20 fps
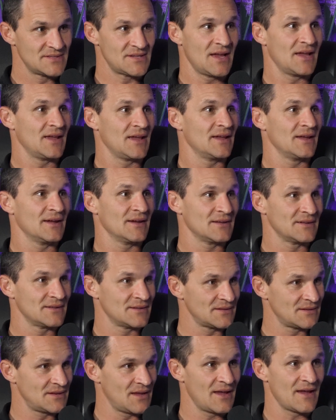day
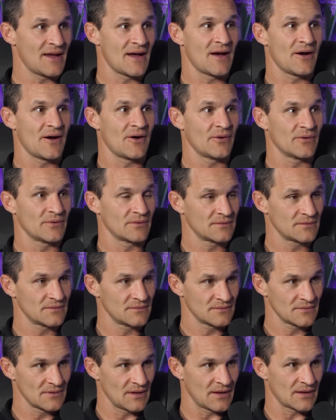in, day out,
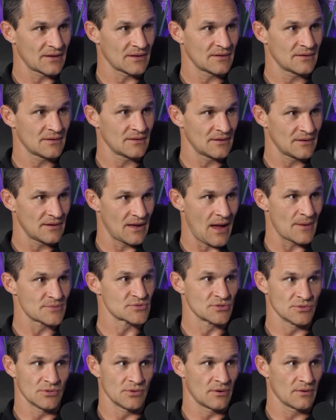like
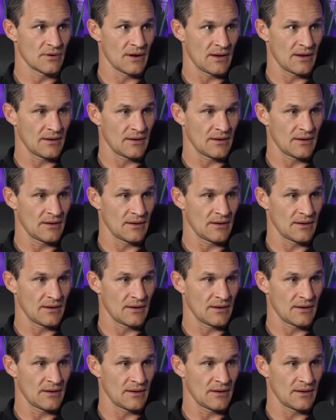absolute grind.